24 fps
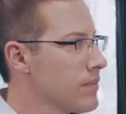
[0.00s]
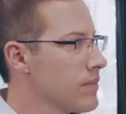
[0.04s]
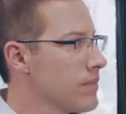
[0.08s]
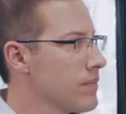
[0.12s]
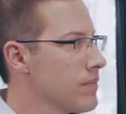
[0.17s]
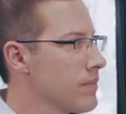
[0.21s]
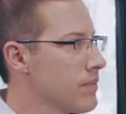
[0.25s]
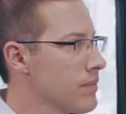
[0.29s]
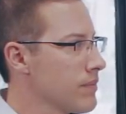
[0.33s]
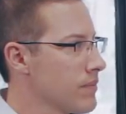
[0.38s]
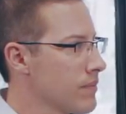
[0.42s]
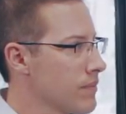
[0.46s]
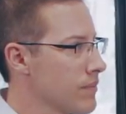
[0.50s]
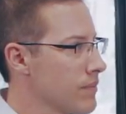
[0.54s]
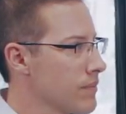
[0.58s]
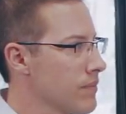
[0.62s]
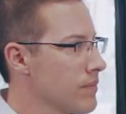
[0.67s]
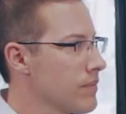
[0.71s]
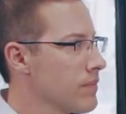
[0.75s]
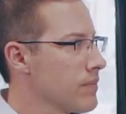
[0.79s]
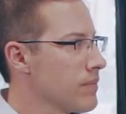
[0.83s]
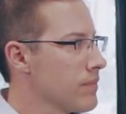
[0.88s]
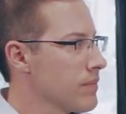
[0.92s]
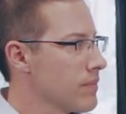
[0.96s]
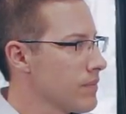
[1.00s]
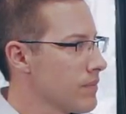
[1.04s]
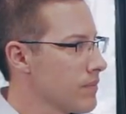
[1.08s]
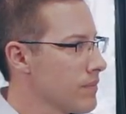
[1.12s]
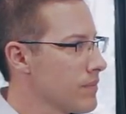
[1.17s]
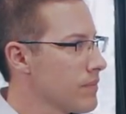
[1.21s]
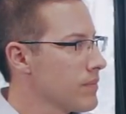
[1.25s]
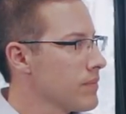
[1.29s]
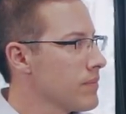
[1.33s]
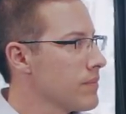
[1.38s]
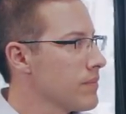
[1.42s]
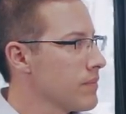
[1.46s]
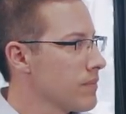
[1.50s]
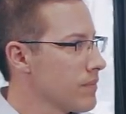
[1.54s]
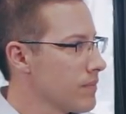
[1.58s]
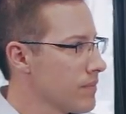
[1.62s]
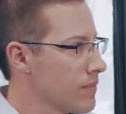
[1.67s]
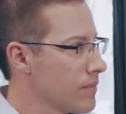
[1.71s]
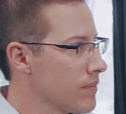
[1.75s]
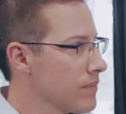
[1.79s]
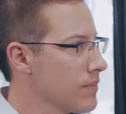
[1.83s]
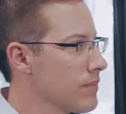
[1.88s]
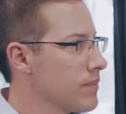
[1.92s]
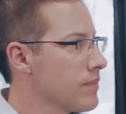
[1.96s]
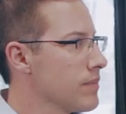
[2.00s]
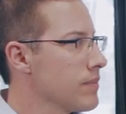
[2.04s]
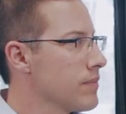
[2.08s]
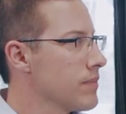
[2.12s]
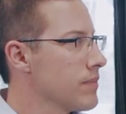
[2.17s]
[no speech]